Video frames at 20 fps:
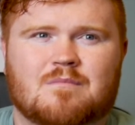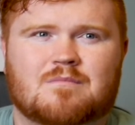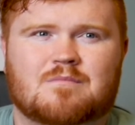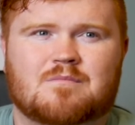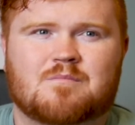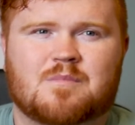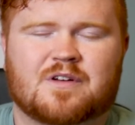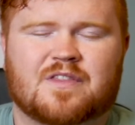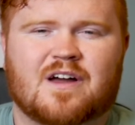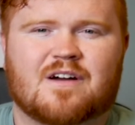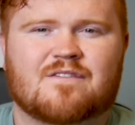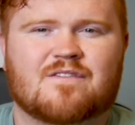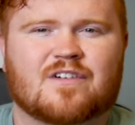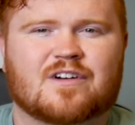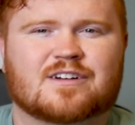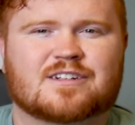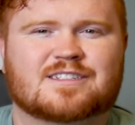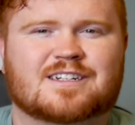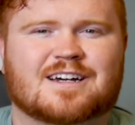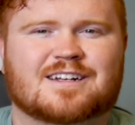But that
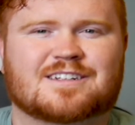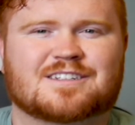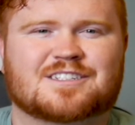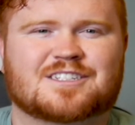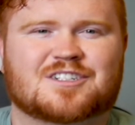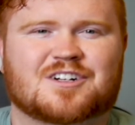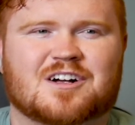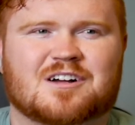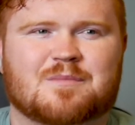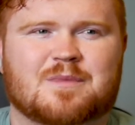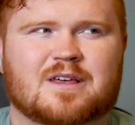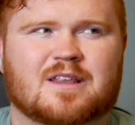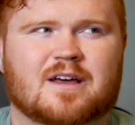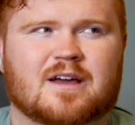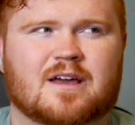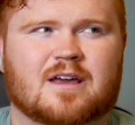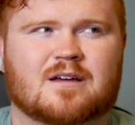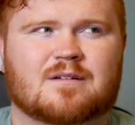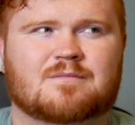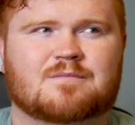verse kind of struck me,
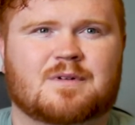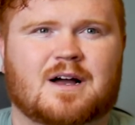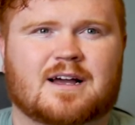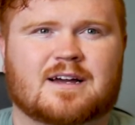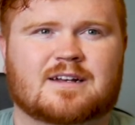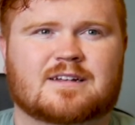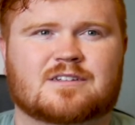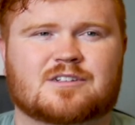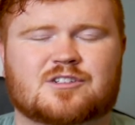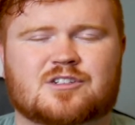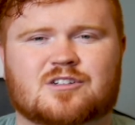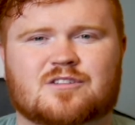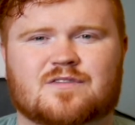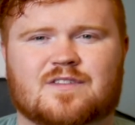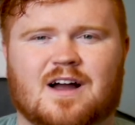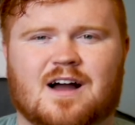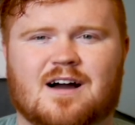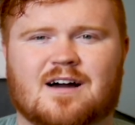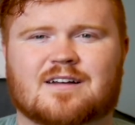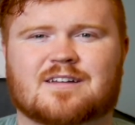like, I can either serve
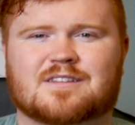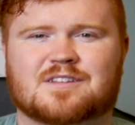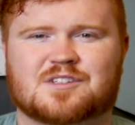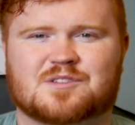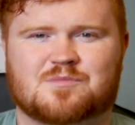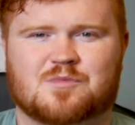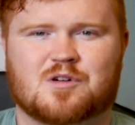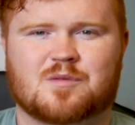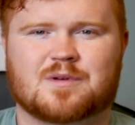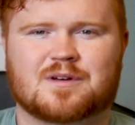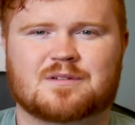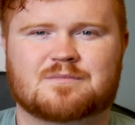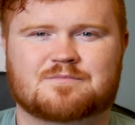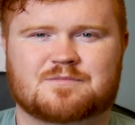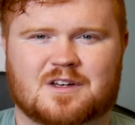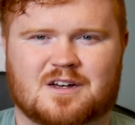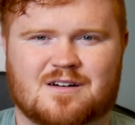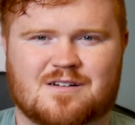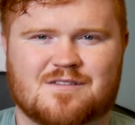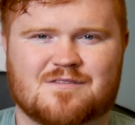God in this
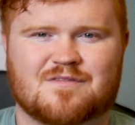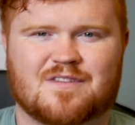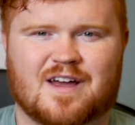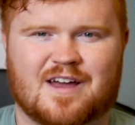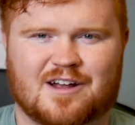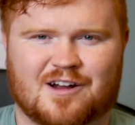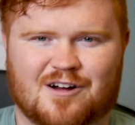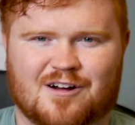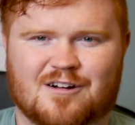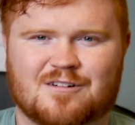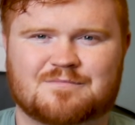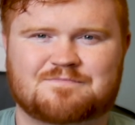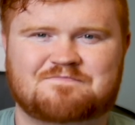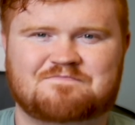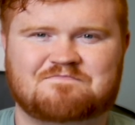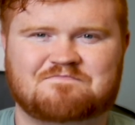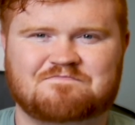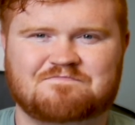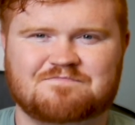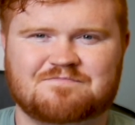moment of anger
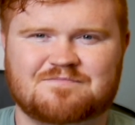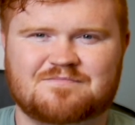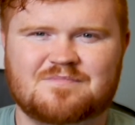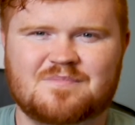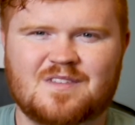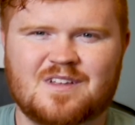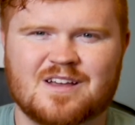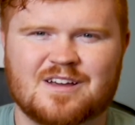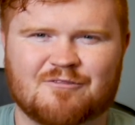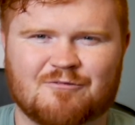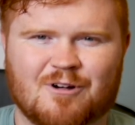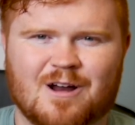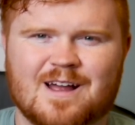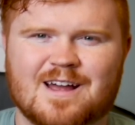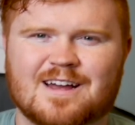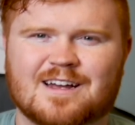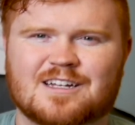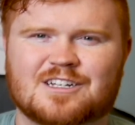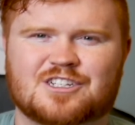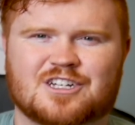and
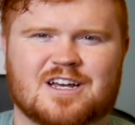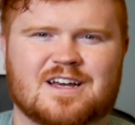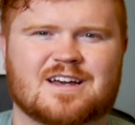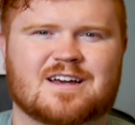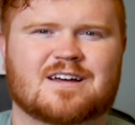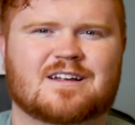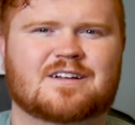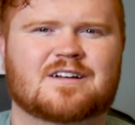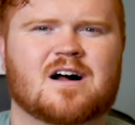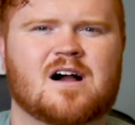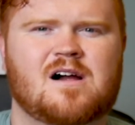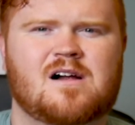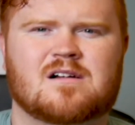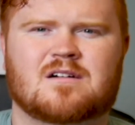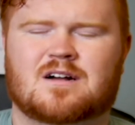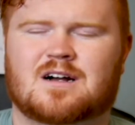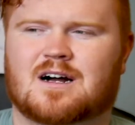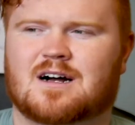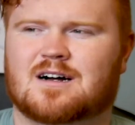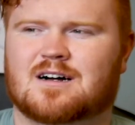rage and,
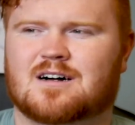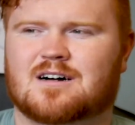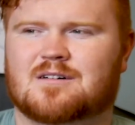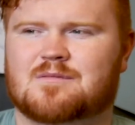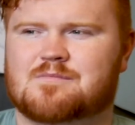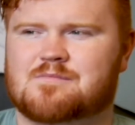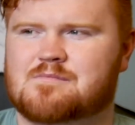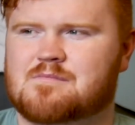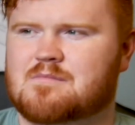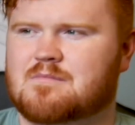my